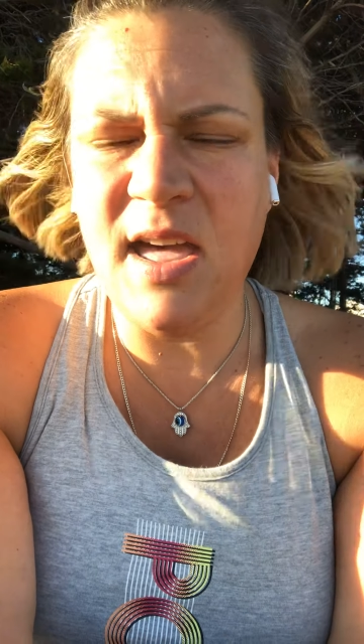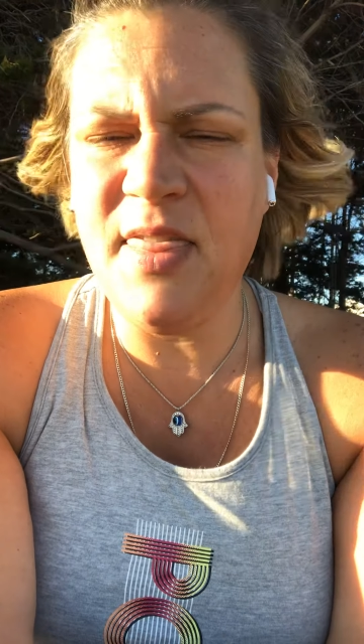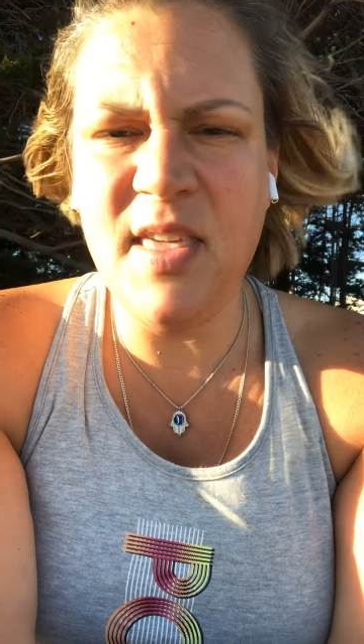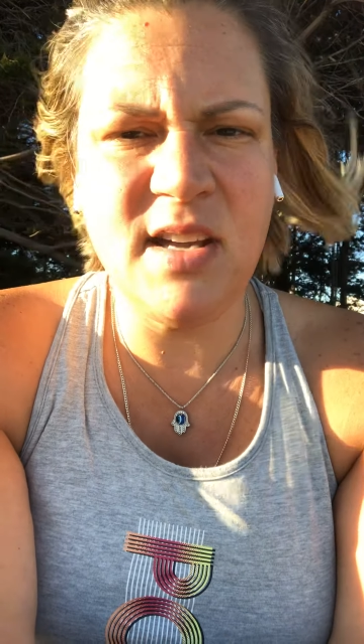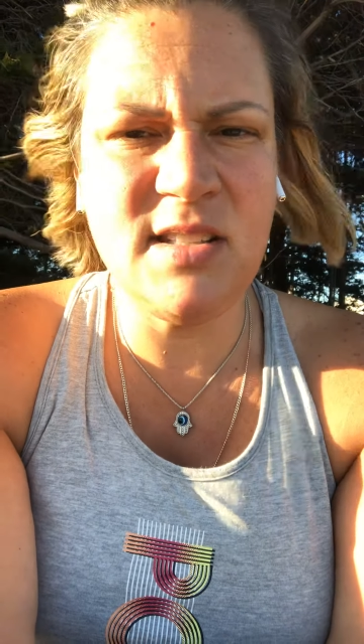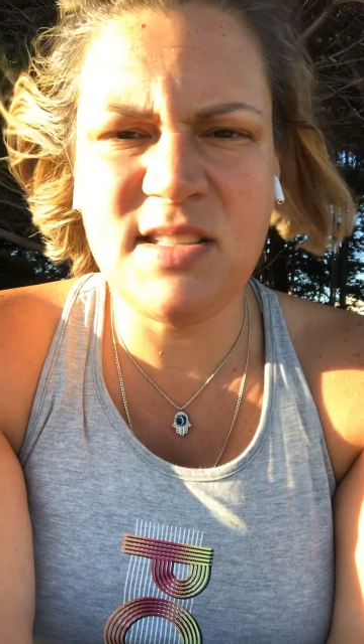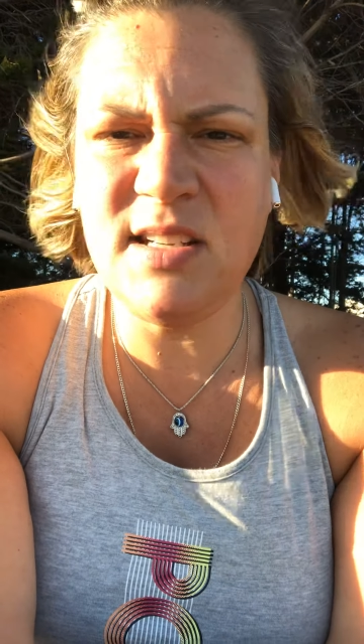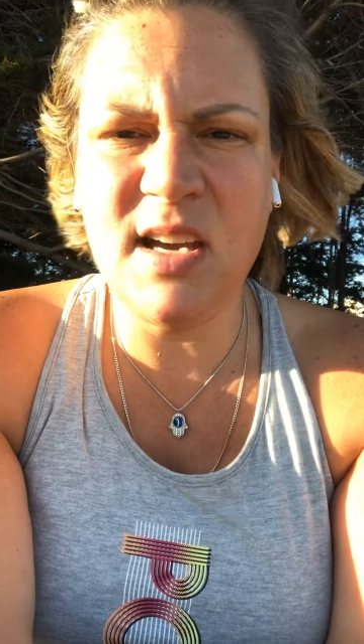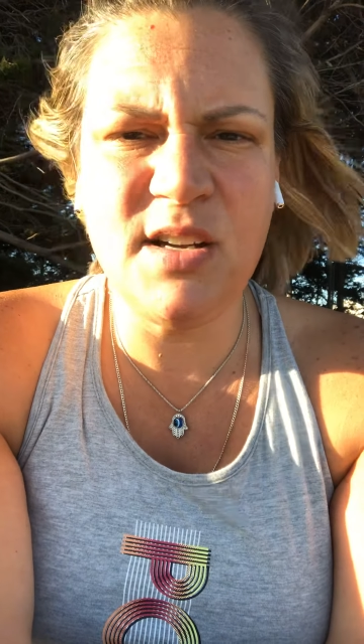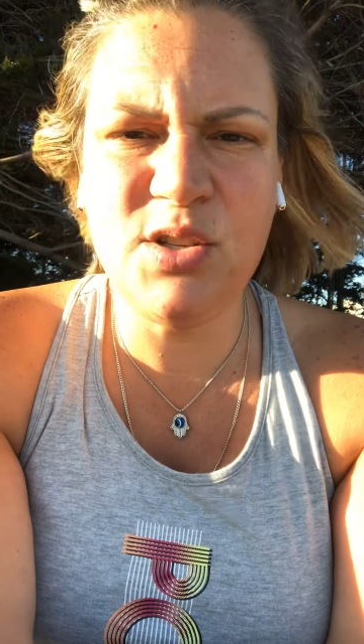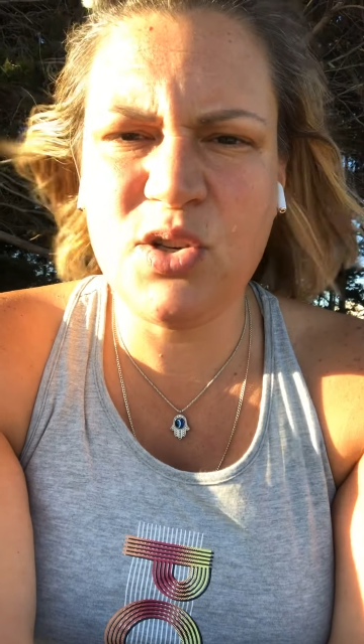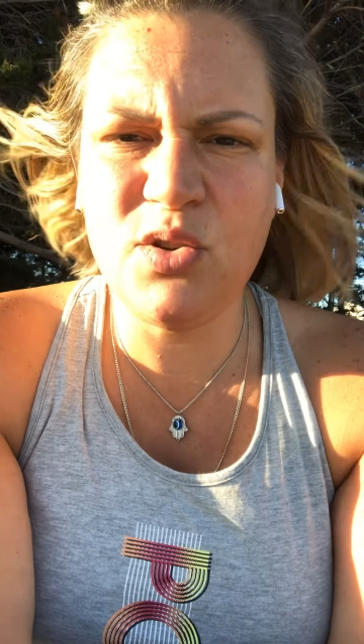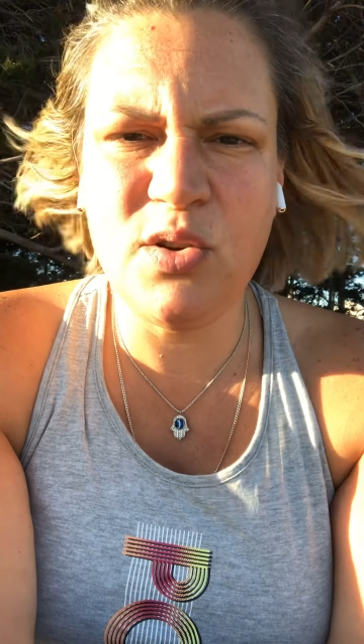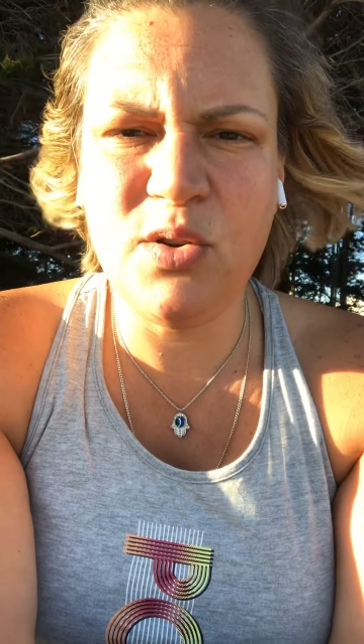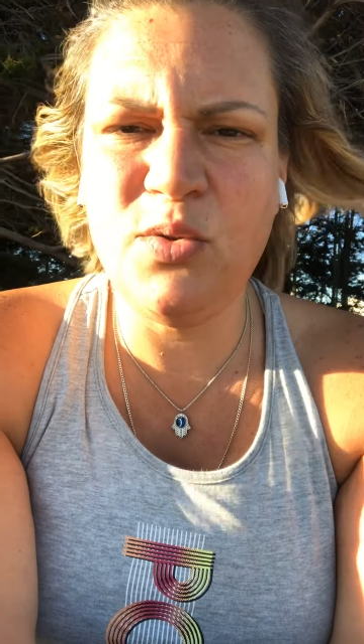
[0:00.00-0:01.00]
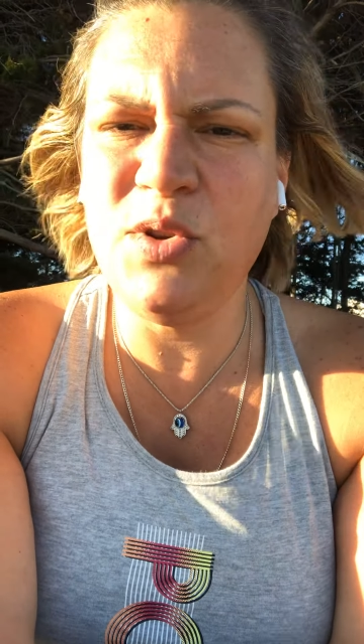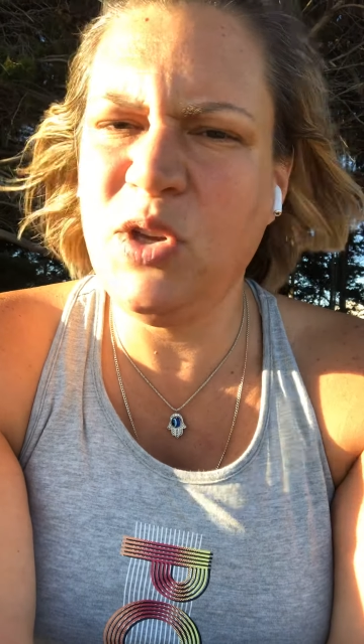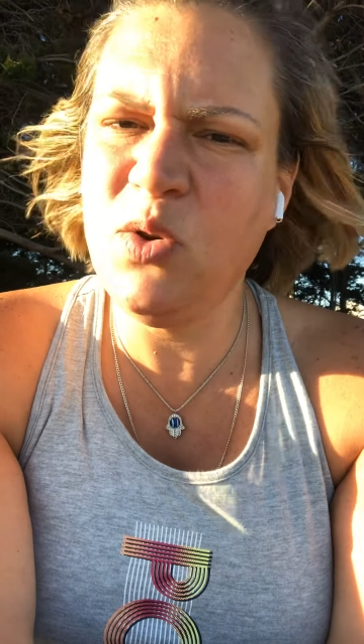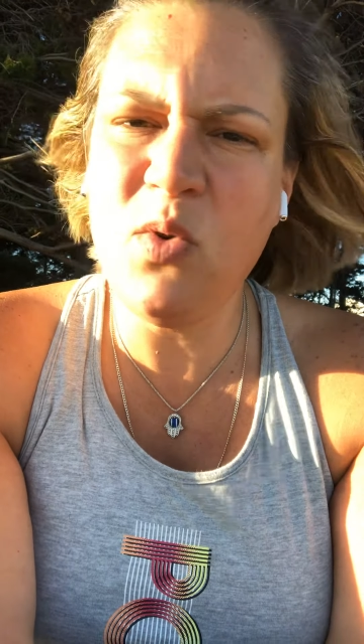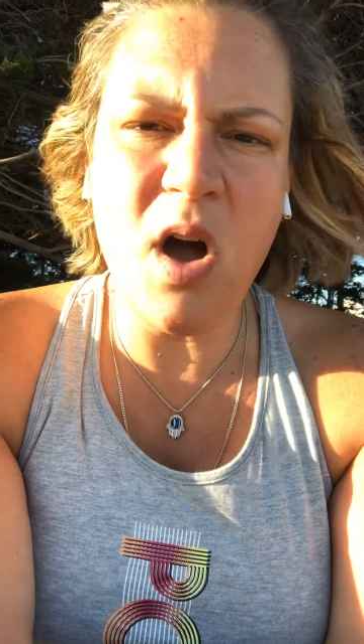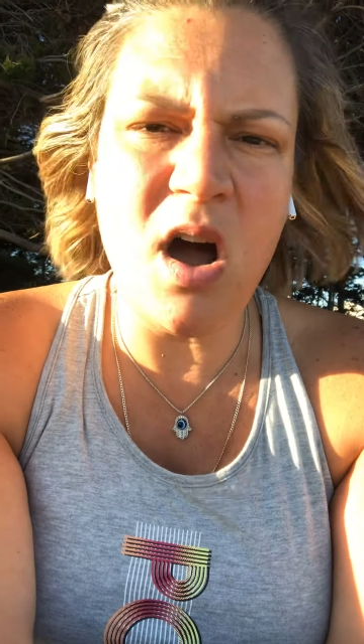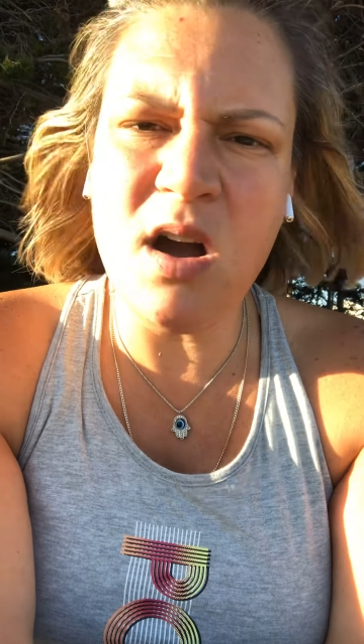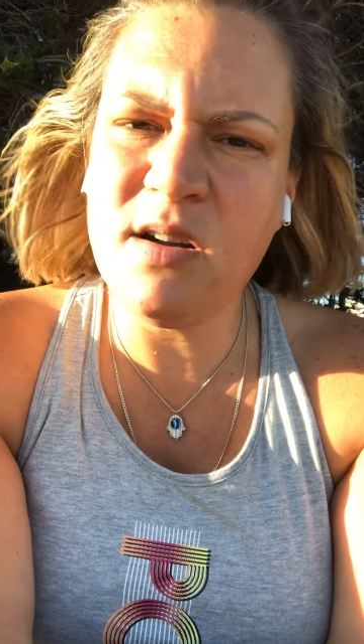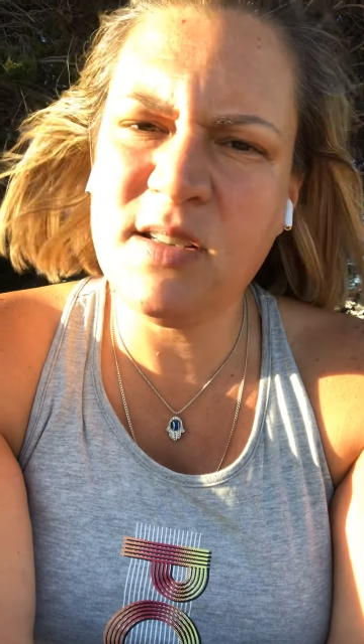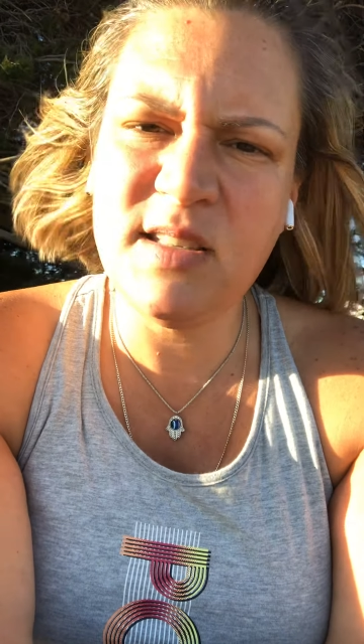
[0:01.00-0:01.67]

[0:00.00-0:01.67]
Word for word: And that's not true. You are